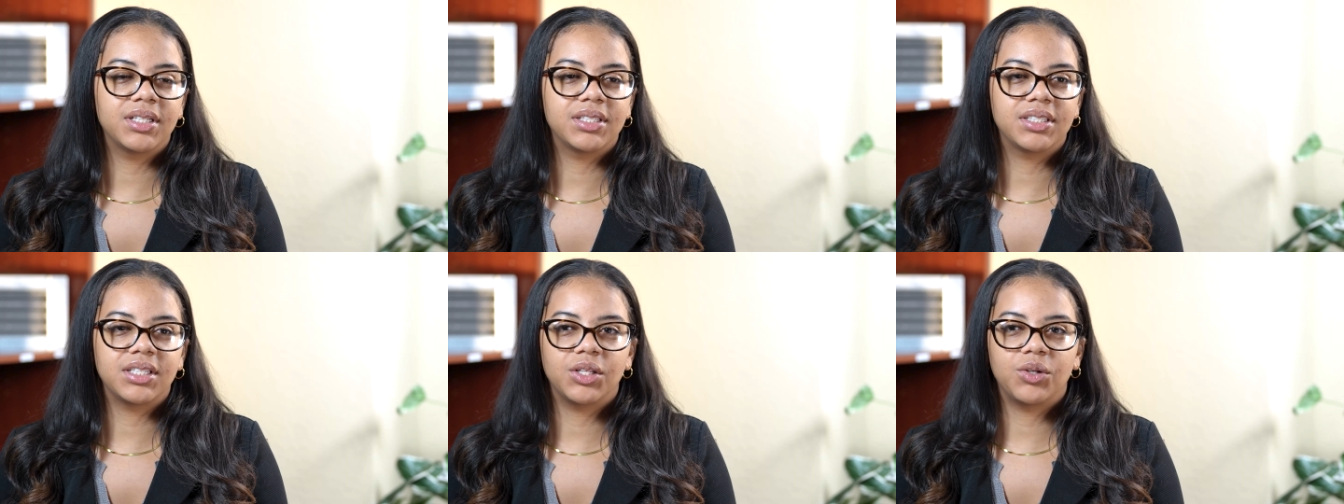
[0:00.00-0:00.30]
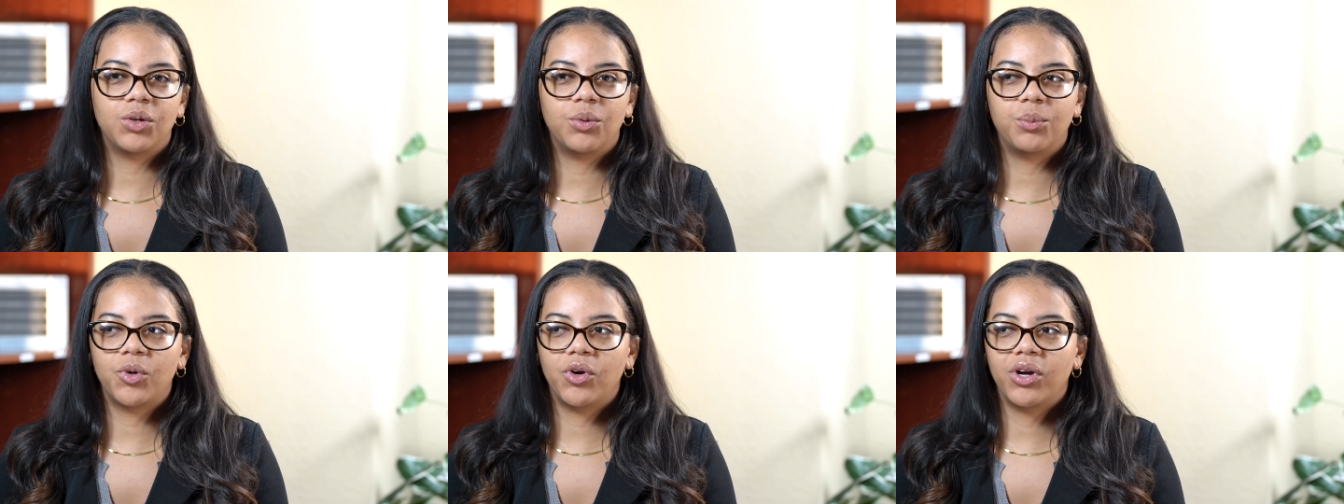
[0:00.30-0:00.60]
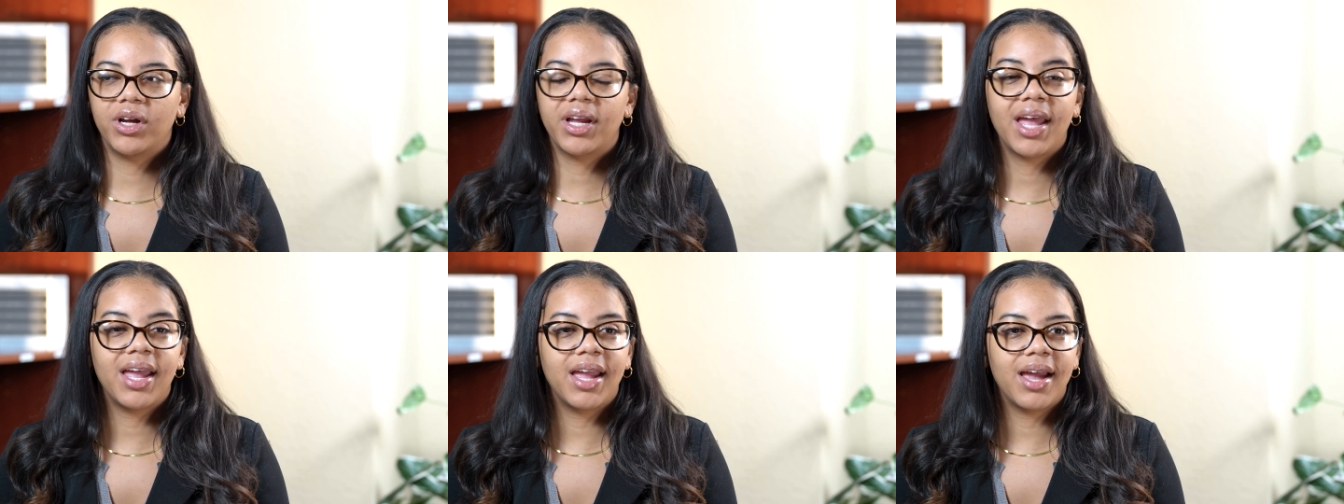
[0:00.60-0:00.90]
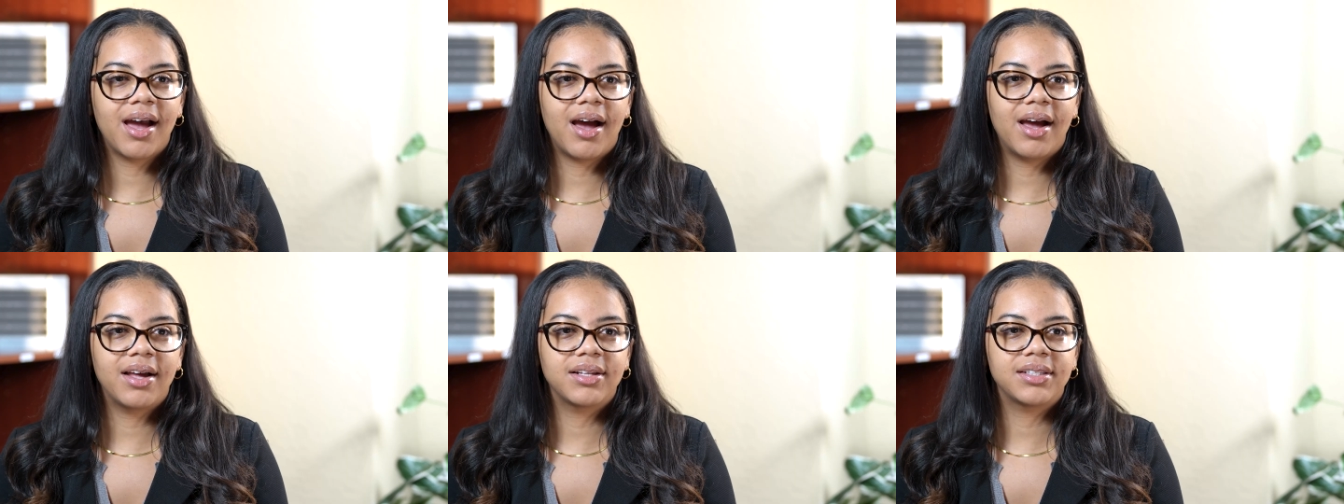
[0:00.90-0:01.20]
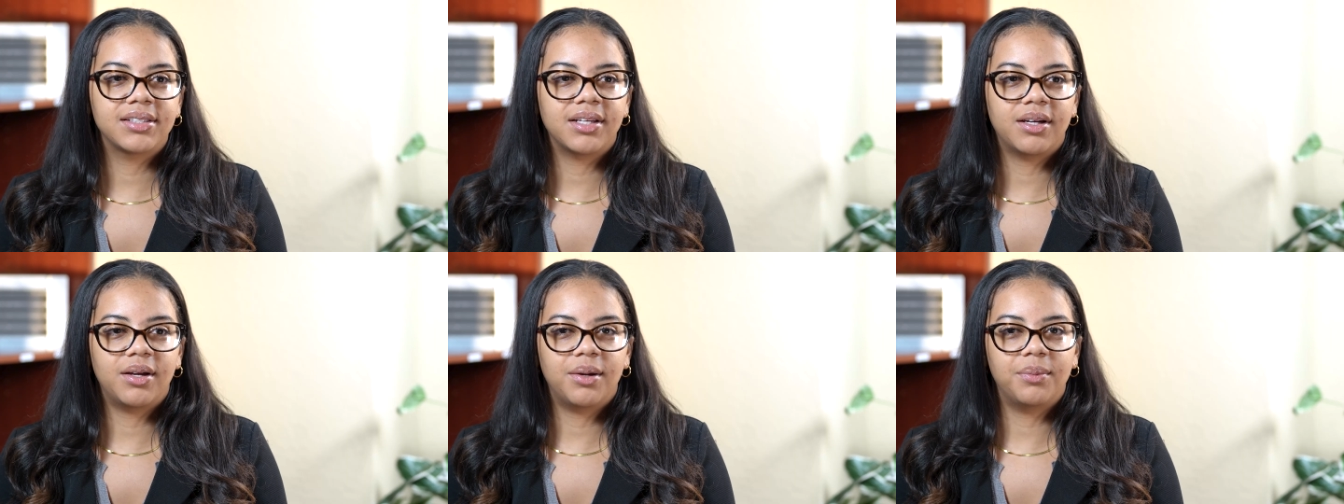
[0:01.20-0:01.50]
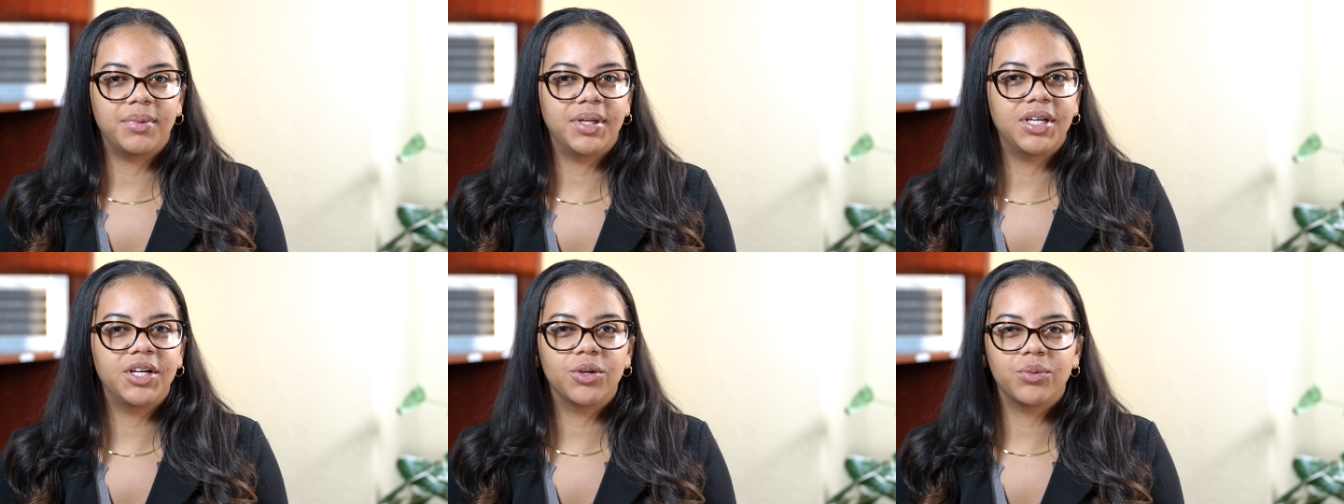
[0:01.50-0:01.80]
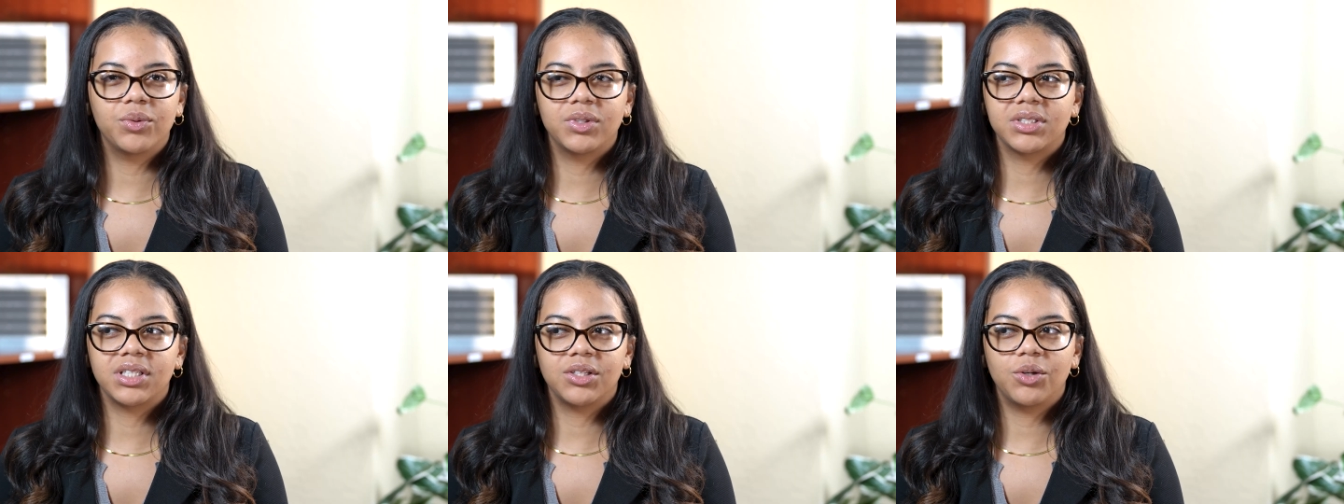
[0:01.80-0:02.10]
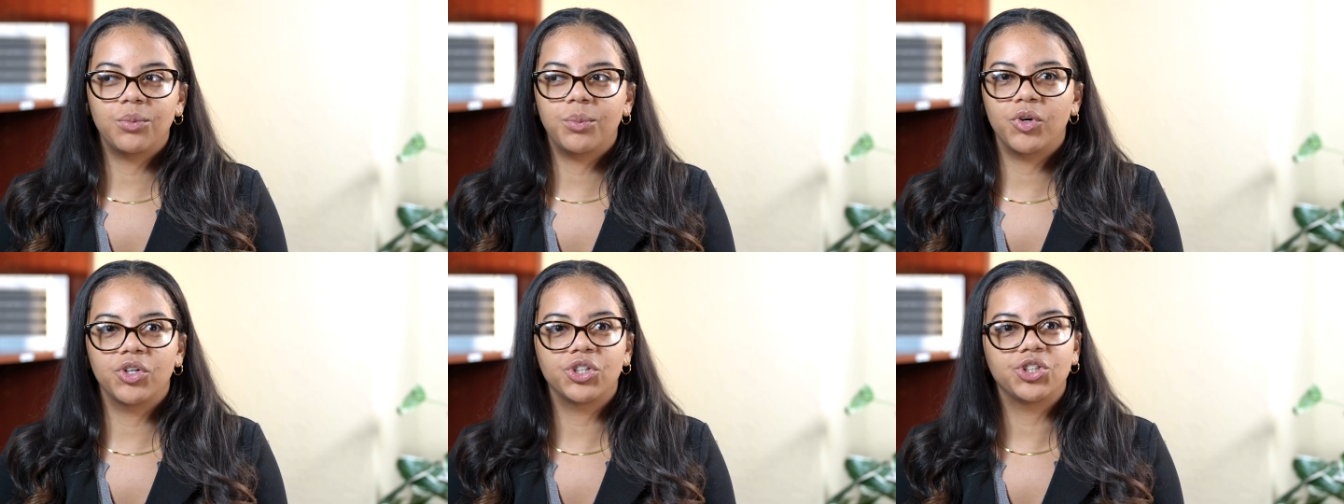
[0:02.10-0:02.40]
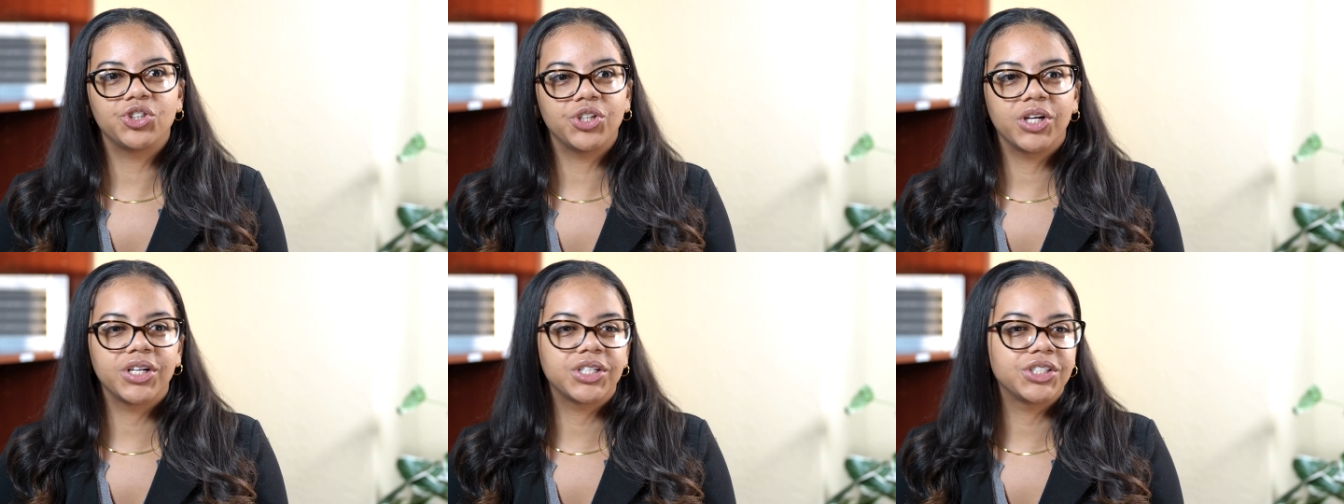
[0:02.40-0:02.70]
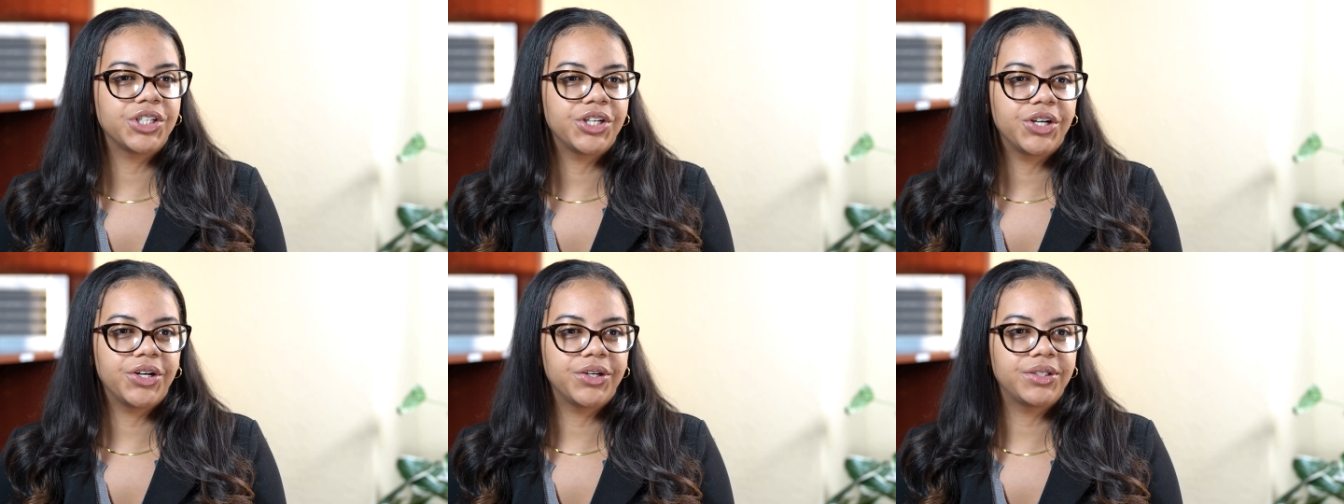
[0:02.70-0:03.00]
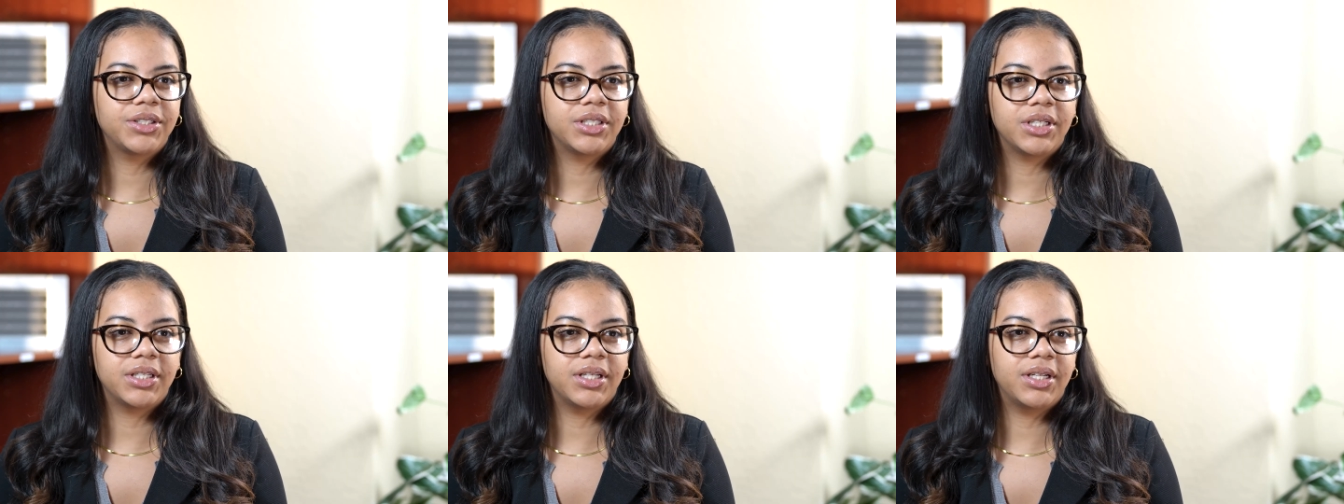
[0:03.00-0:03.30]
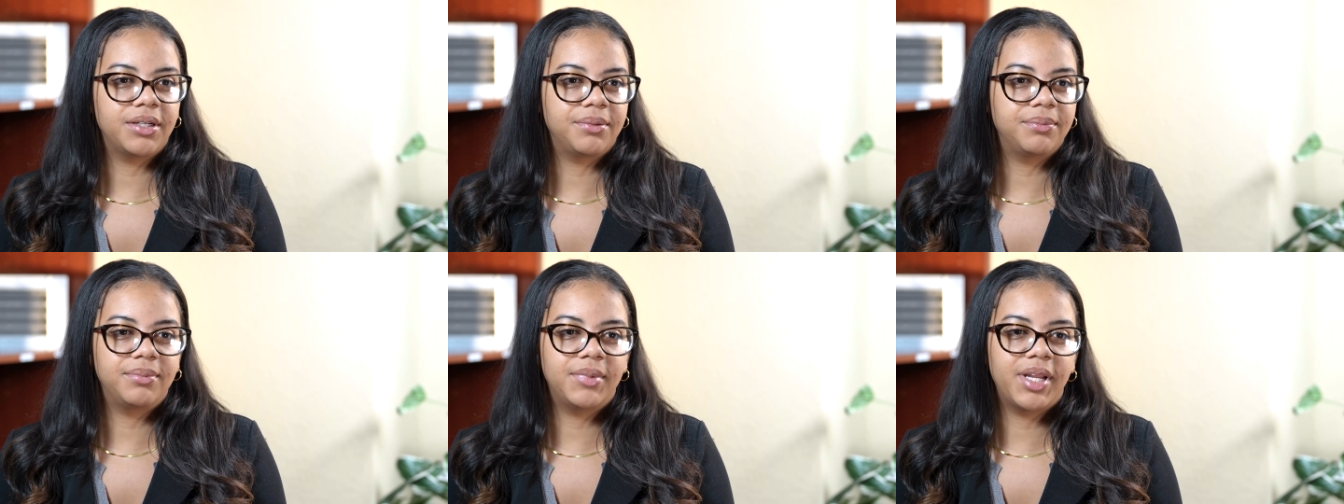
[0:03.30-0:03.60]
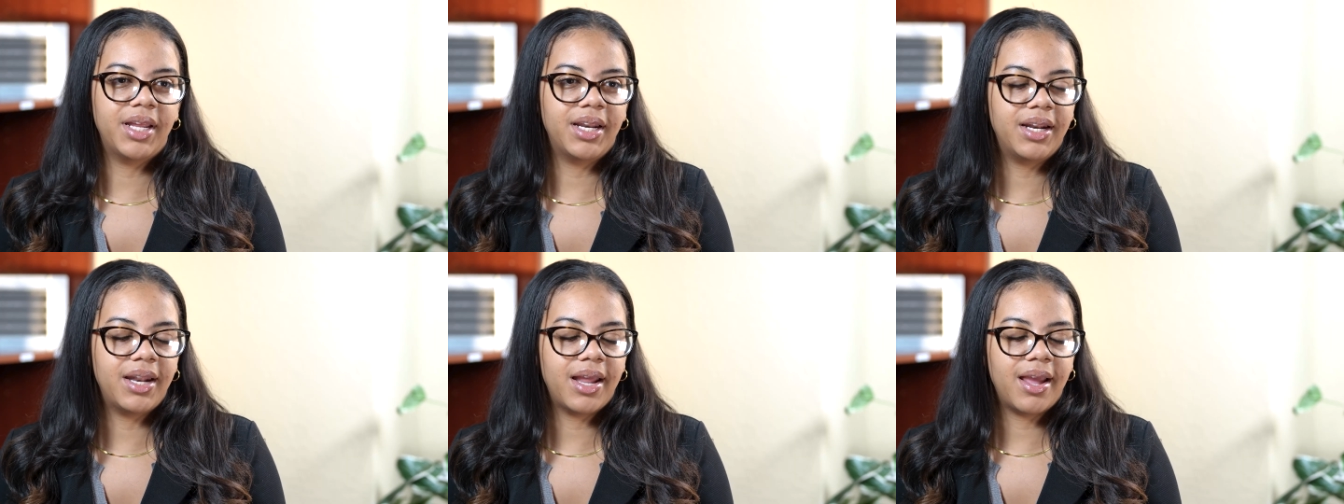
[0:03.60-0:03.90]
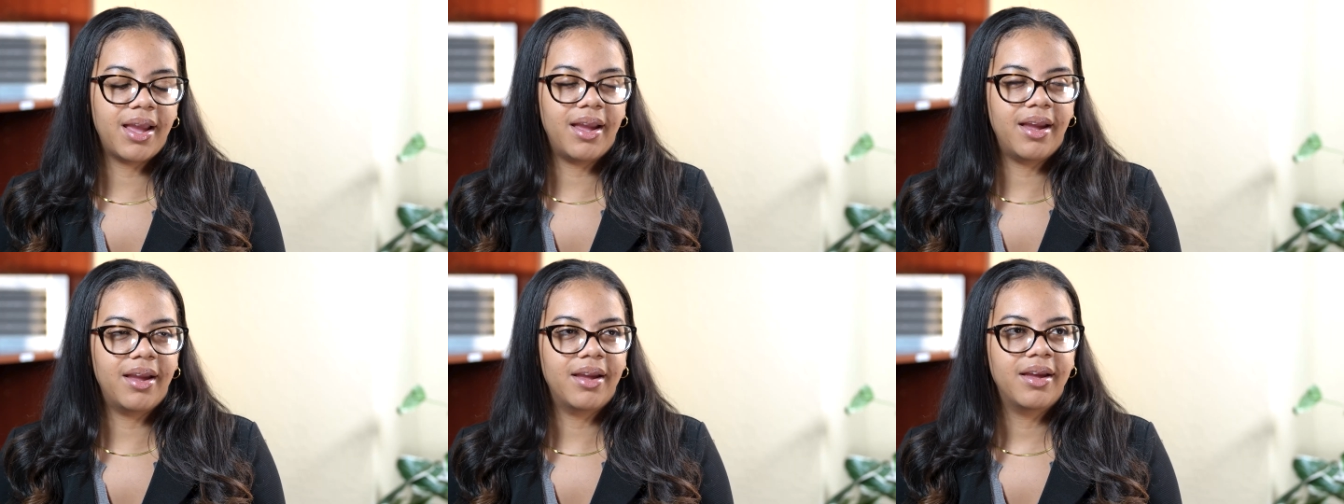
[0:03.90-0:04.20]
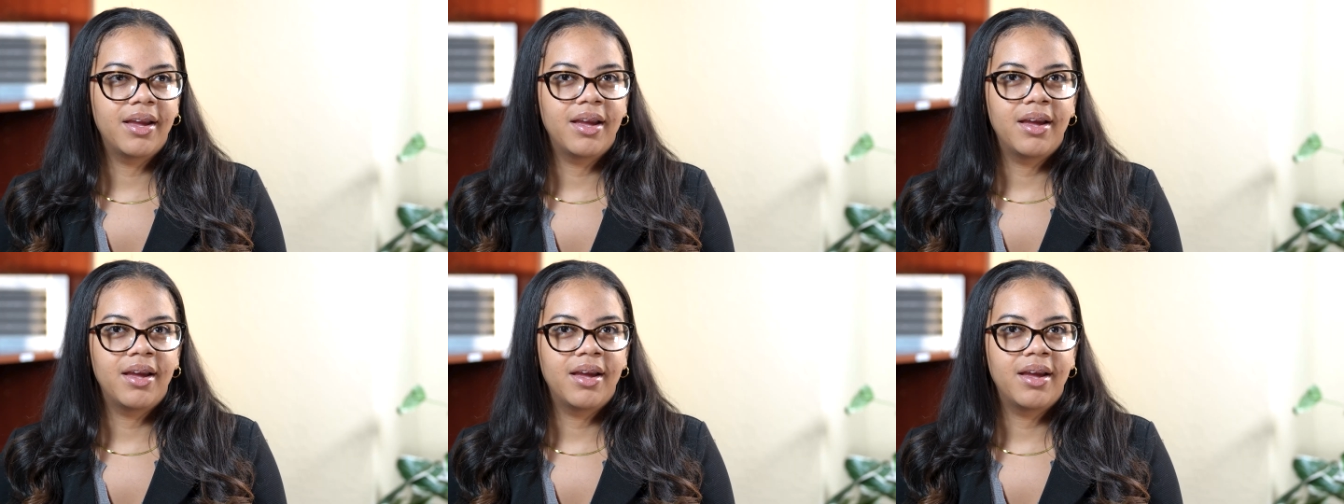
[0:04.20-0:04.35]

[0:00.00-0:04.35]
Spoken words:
it's a little more chaos. Here was a little more structure to the day-to-day.